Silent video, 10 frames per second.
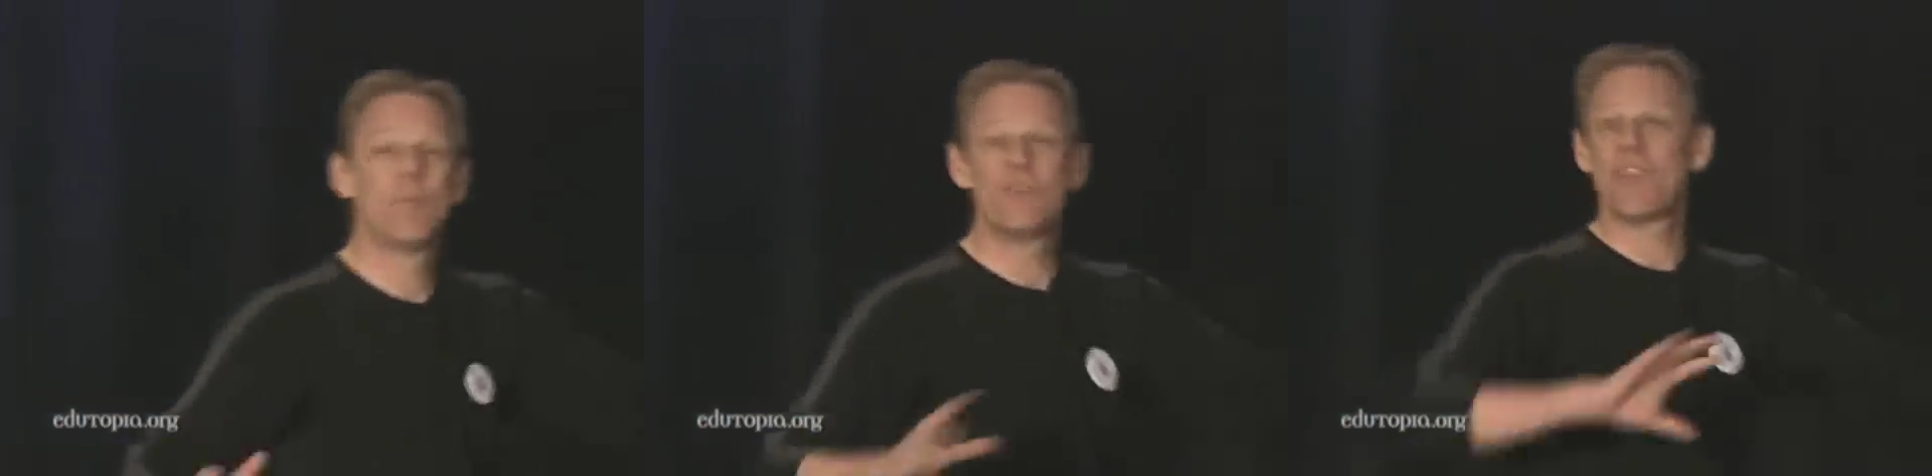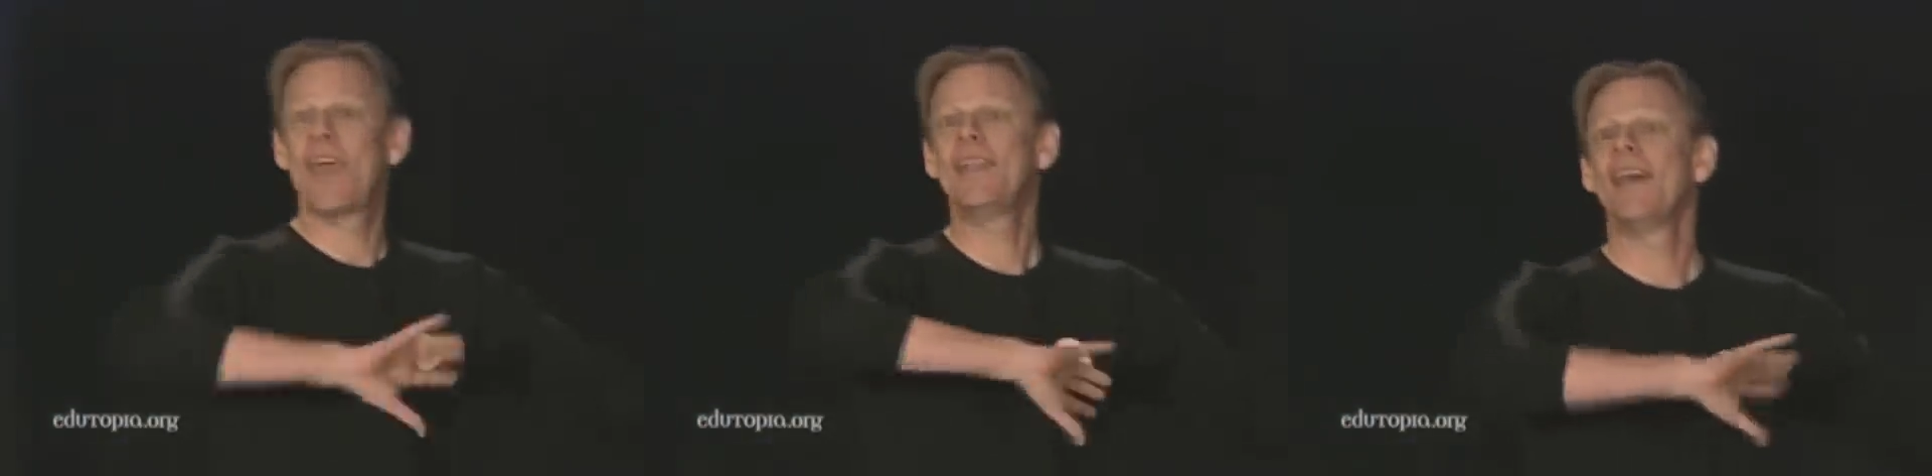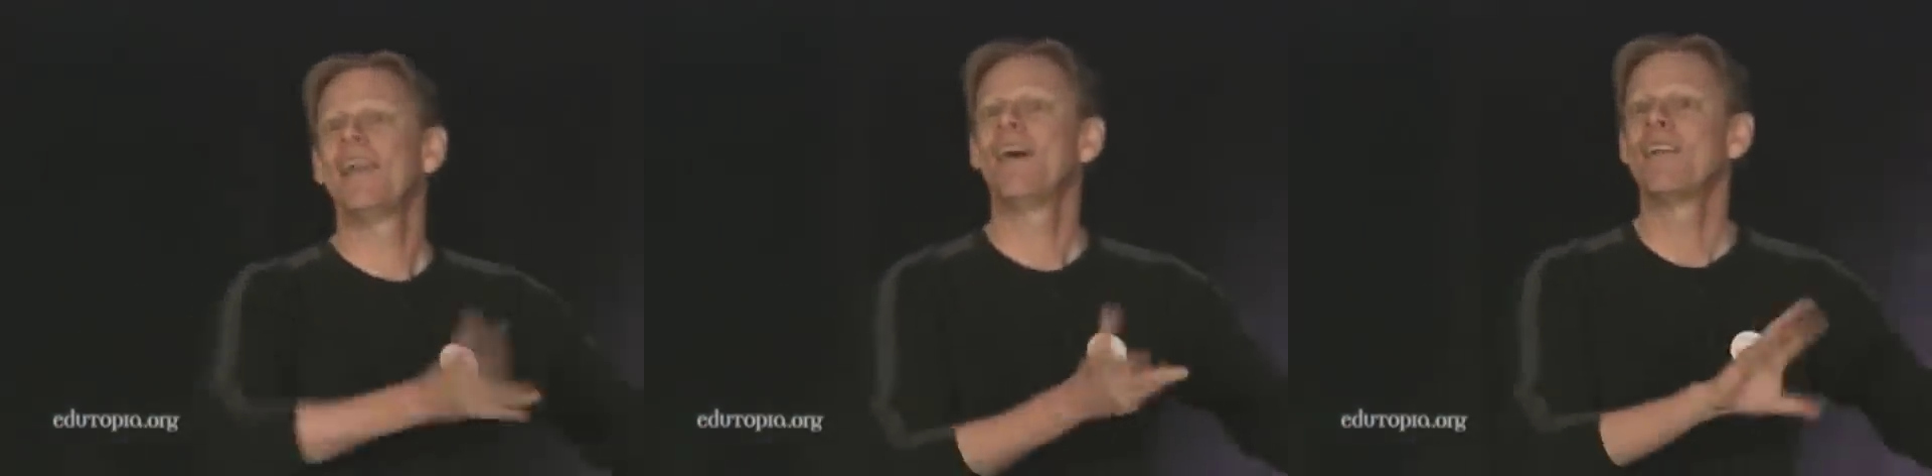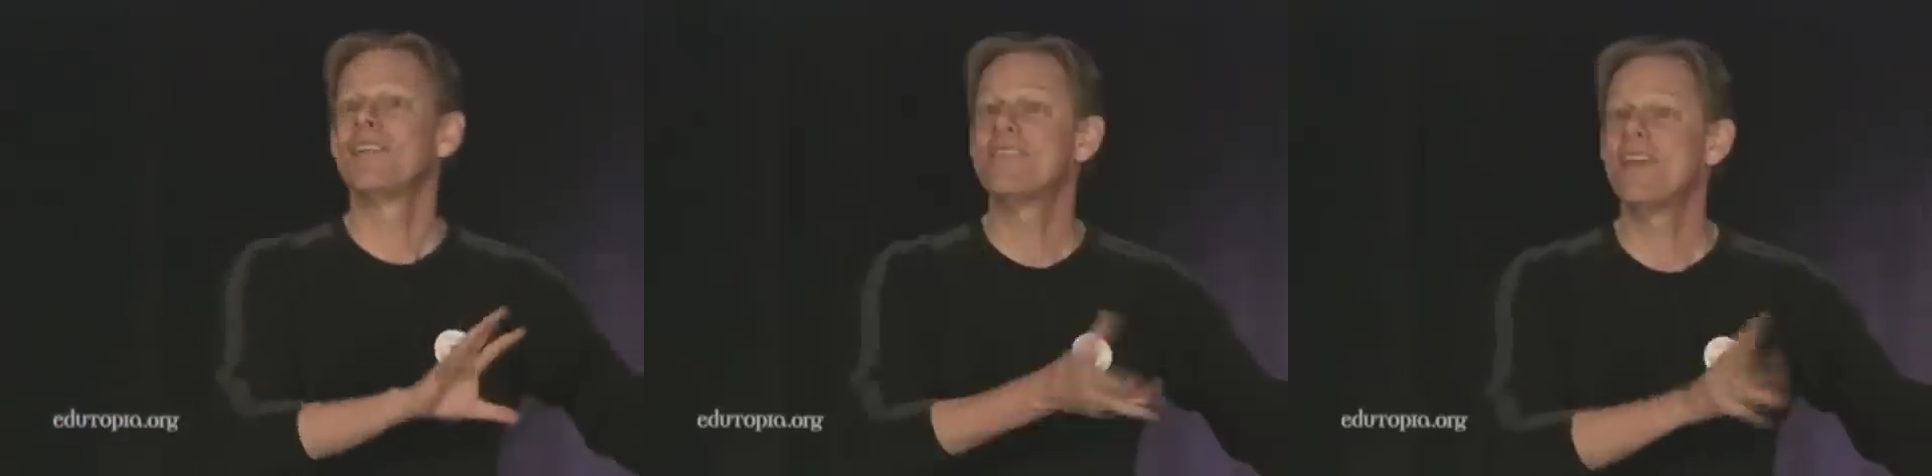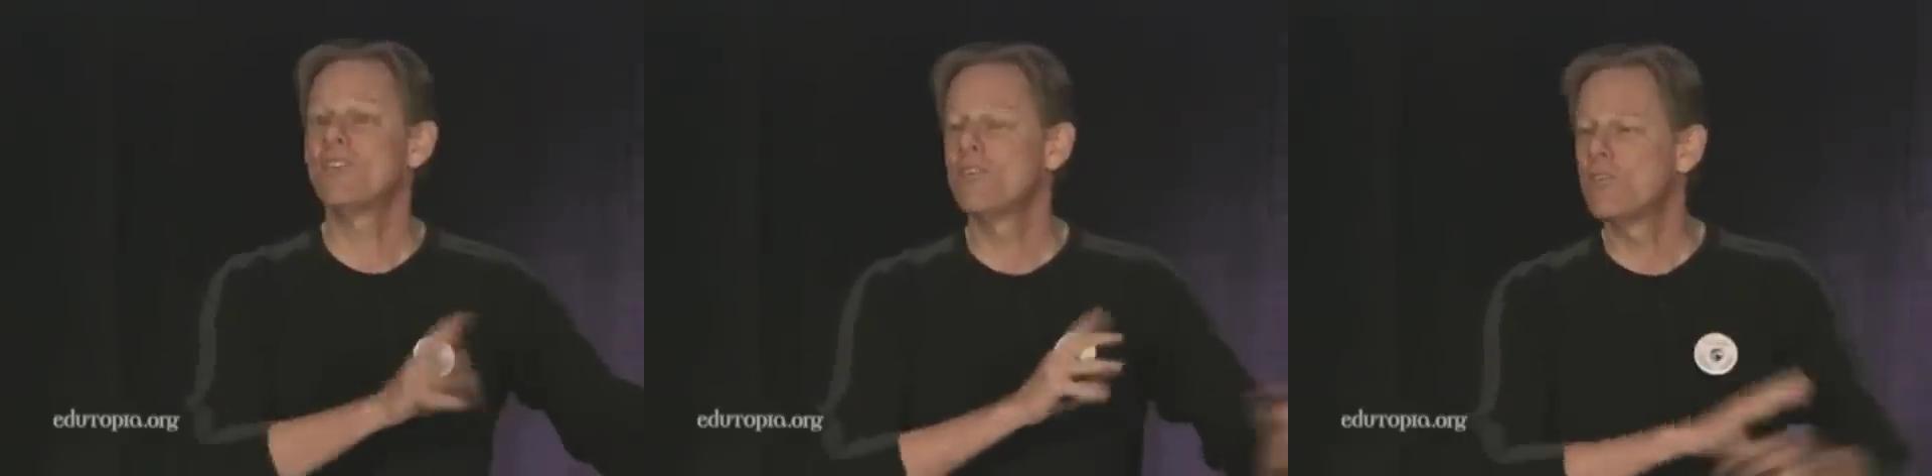puts the headlight on
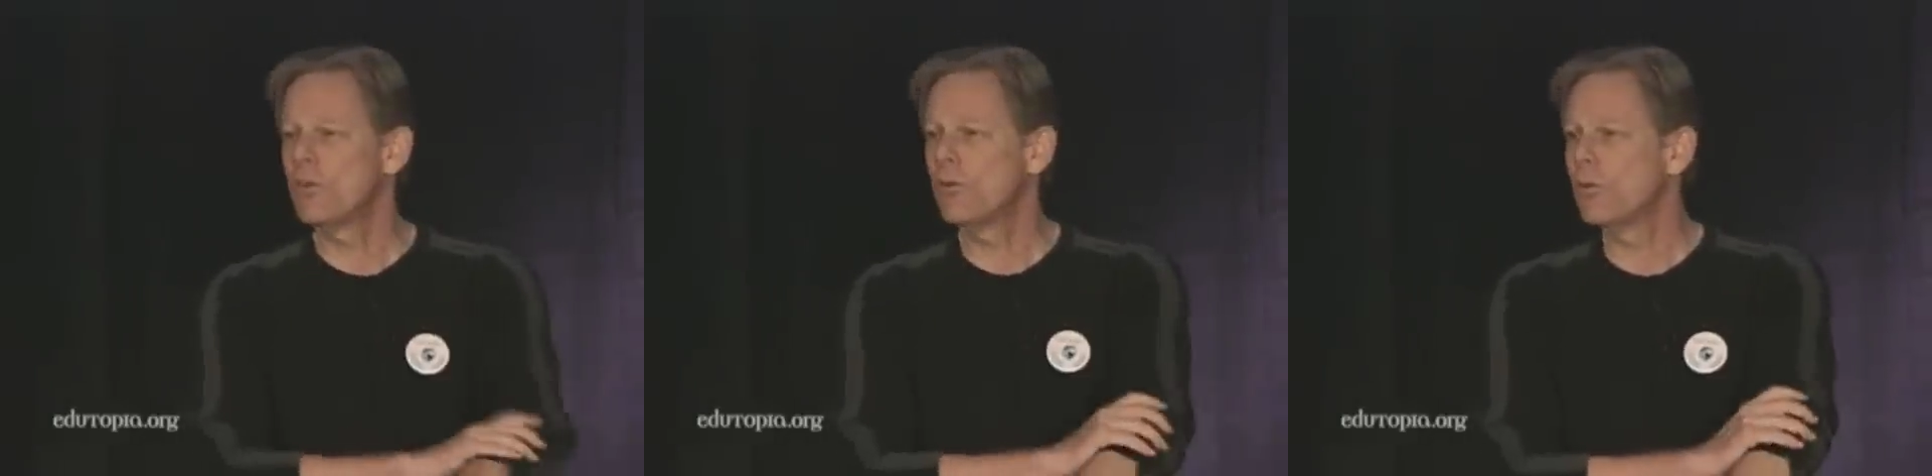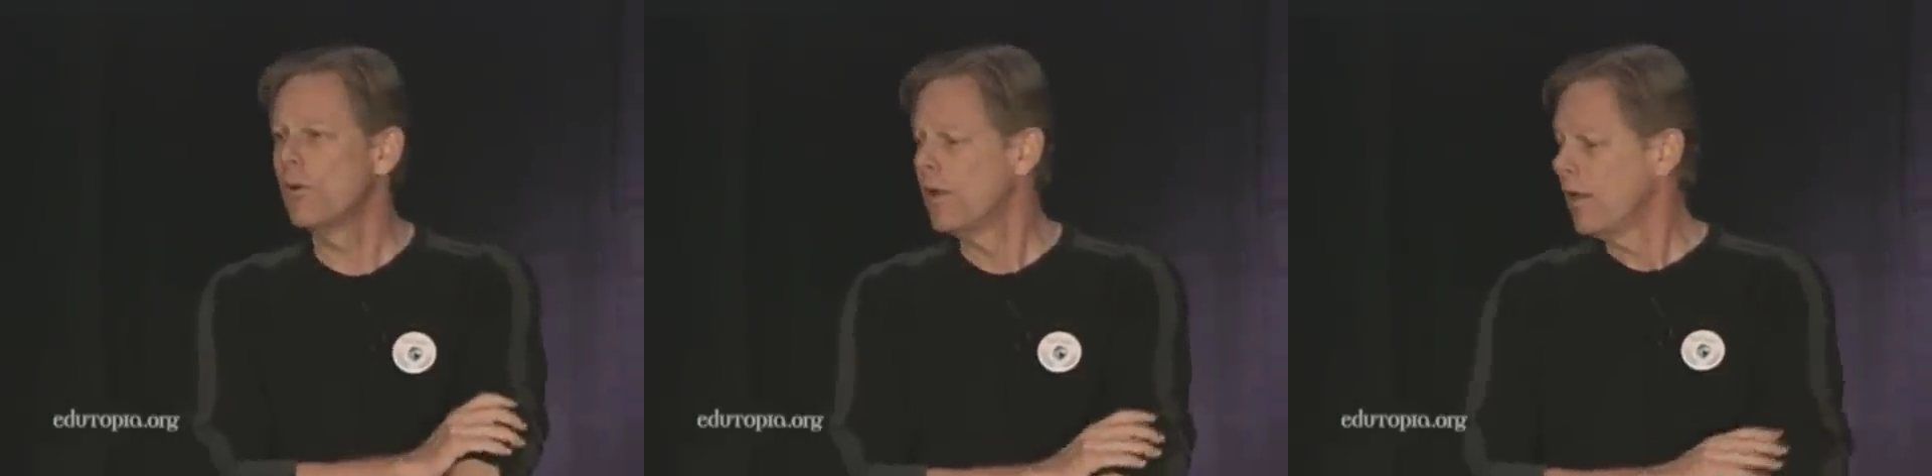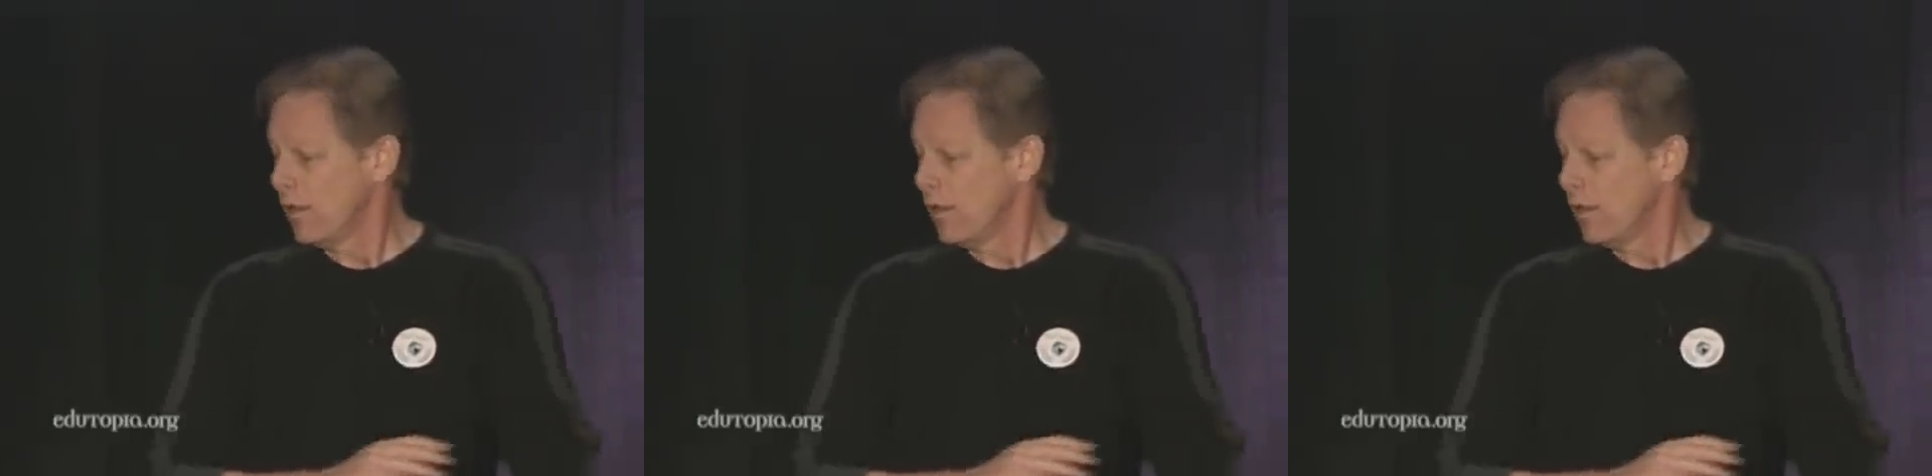station two,